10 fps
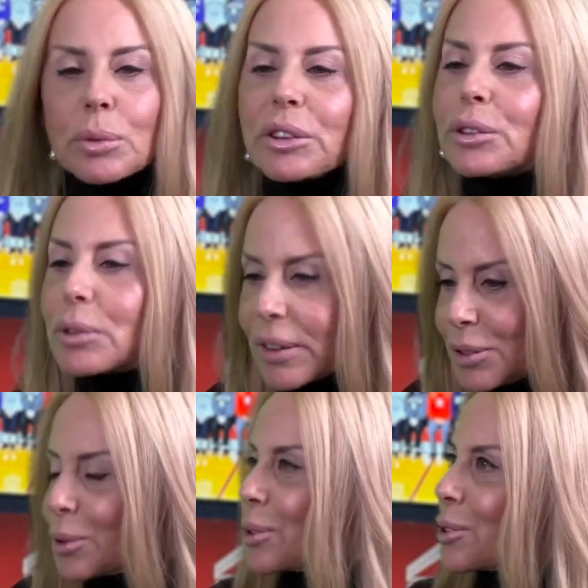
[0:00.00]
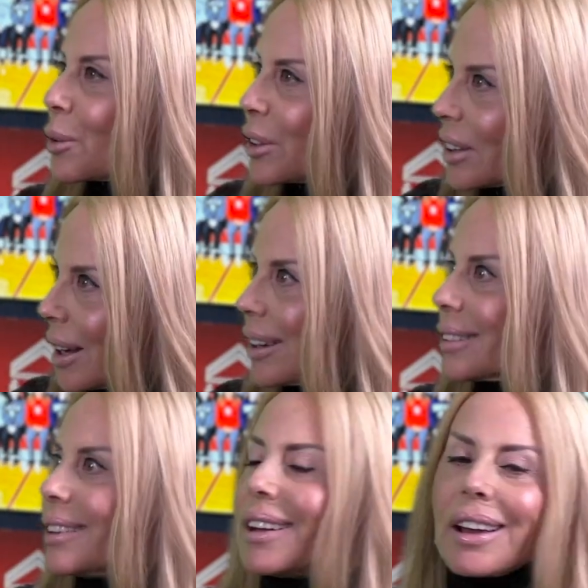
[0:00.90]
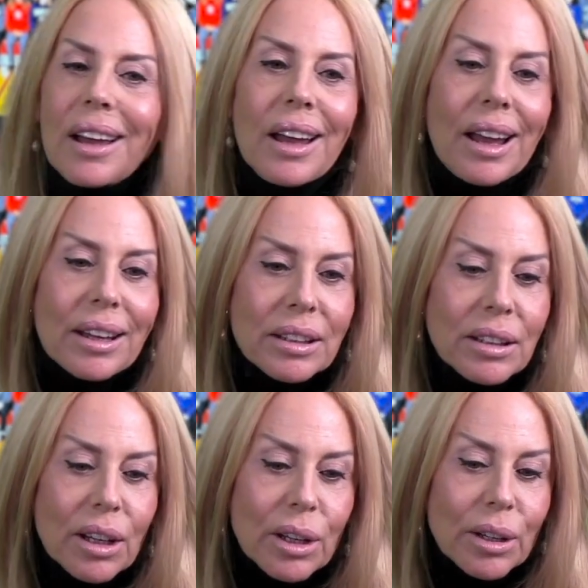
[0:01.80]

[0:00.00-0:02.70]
We do have students going to Yale and